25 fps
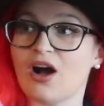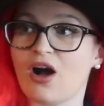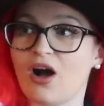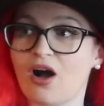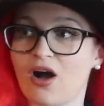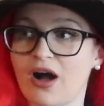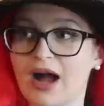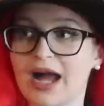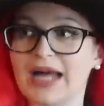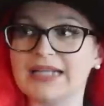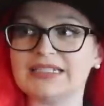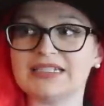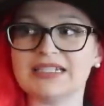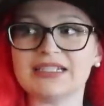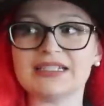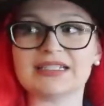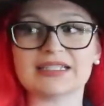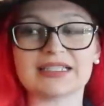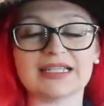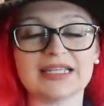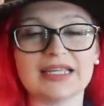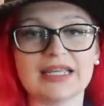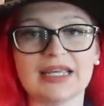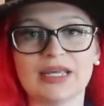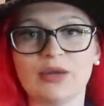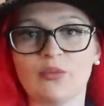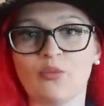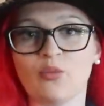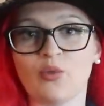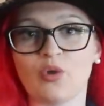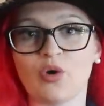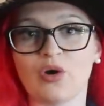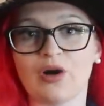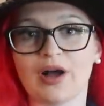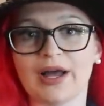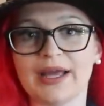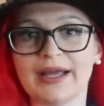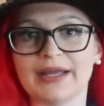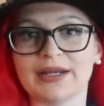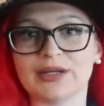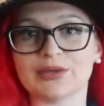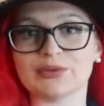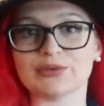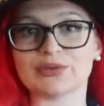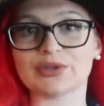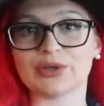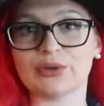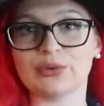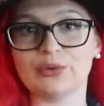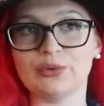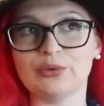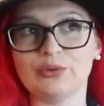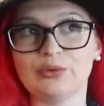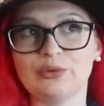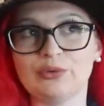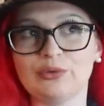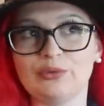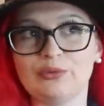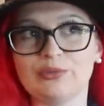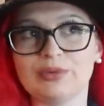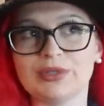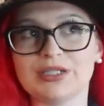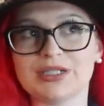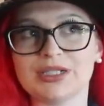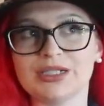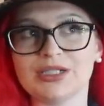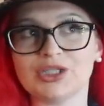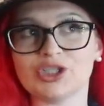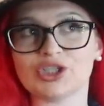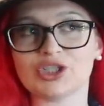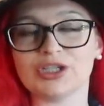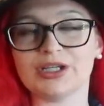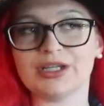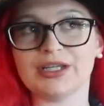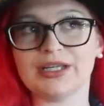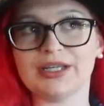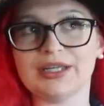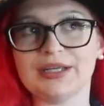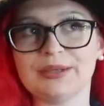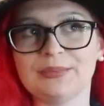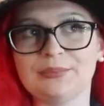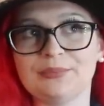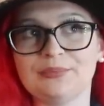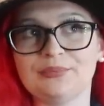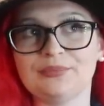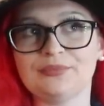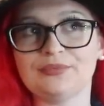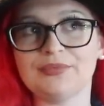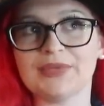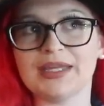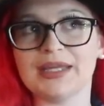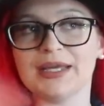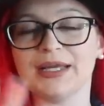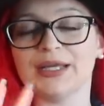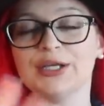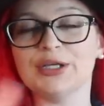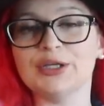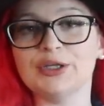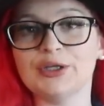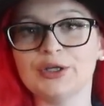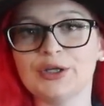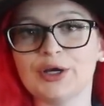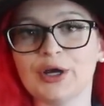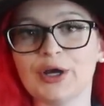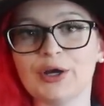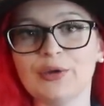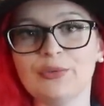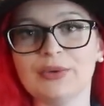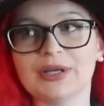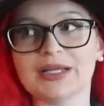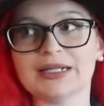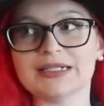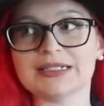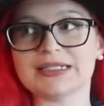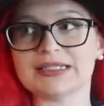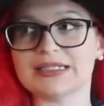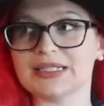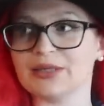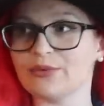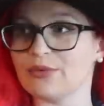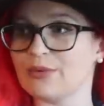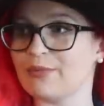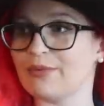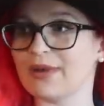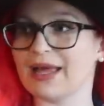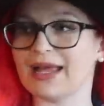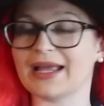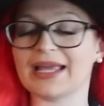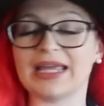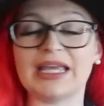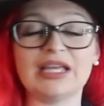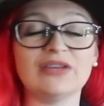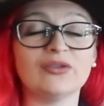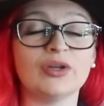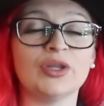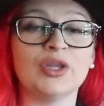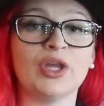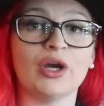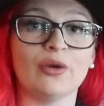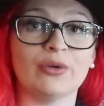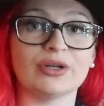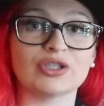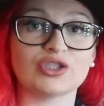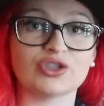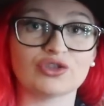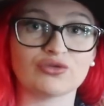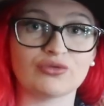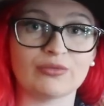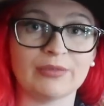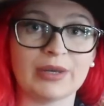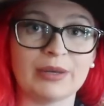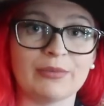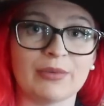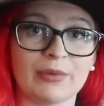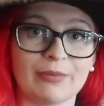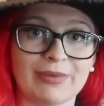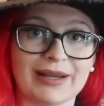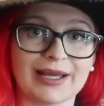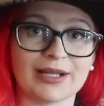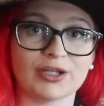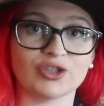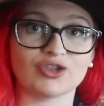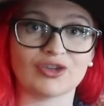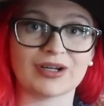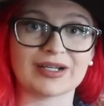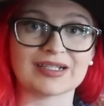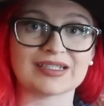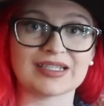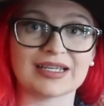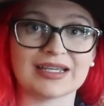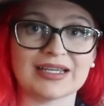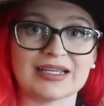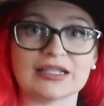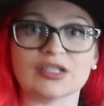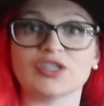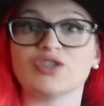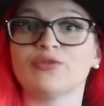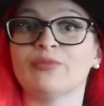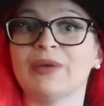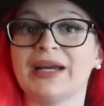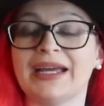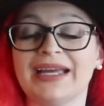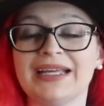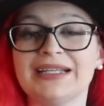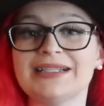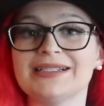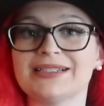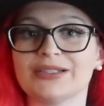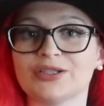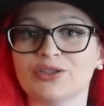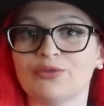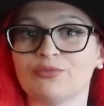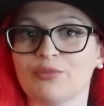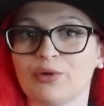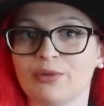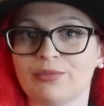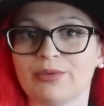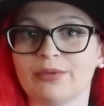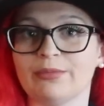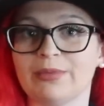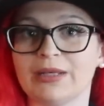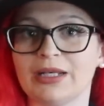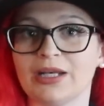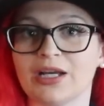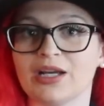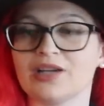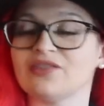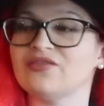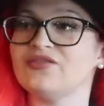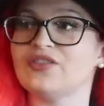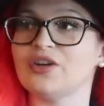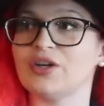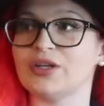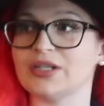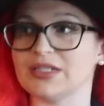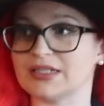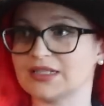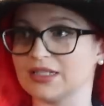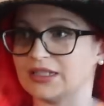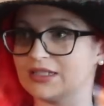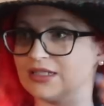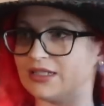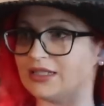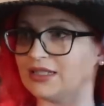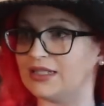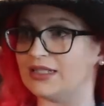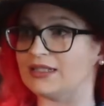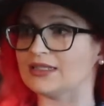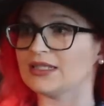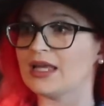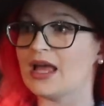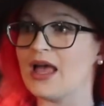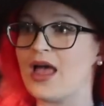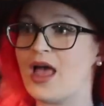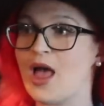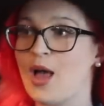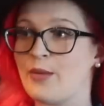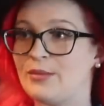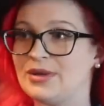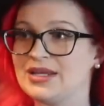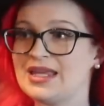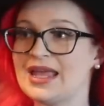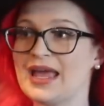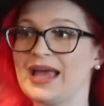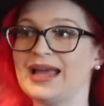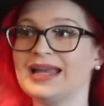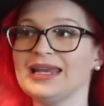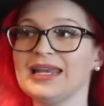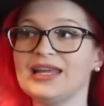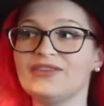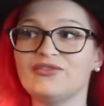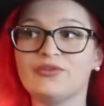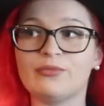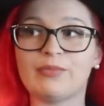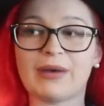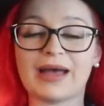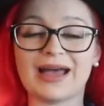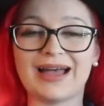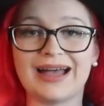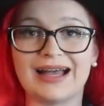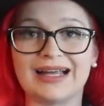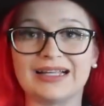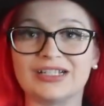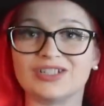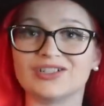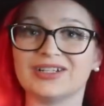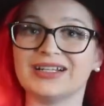I did see it in white, and I was like, oh, potentially. No, we're going to stick with black, even though I just remember black attracts the heat. So my head is going to probably be like a furnace under this. But yeah, eleven pounds.